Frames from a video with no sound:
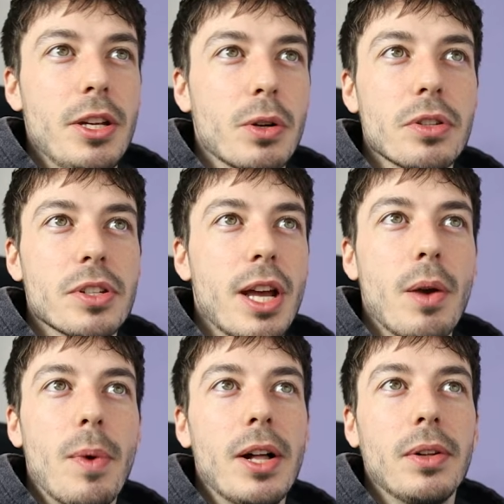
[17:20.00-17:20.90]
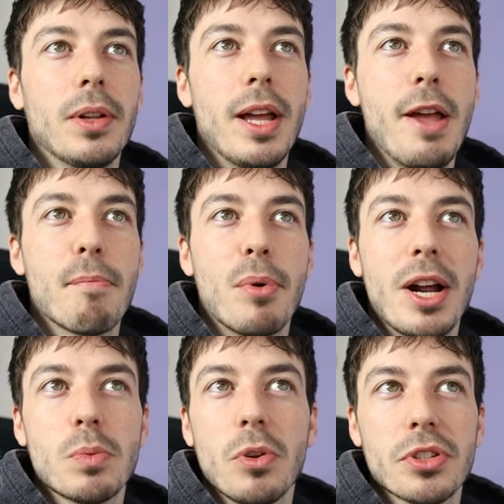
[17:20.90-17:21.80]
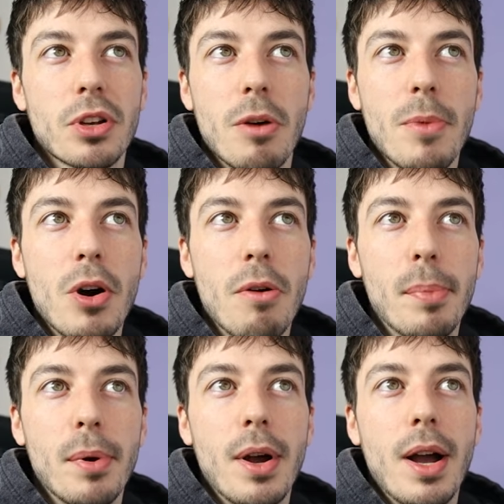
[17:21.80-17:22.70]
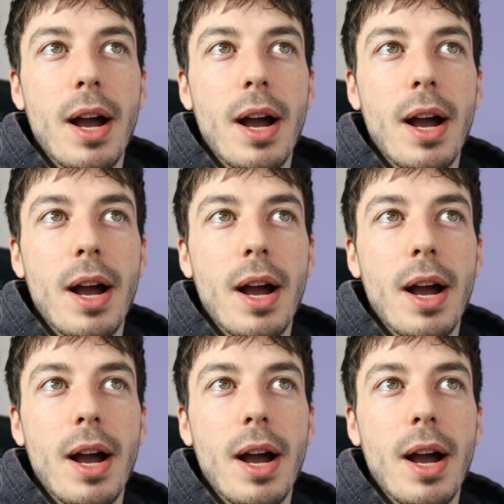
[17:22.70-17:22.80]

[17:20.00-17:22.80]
you could say, well, if price wants to come up,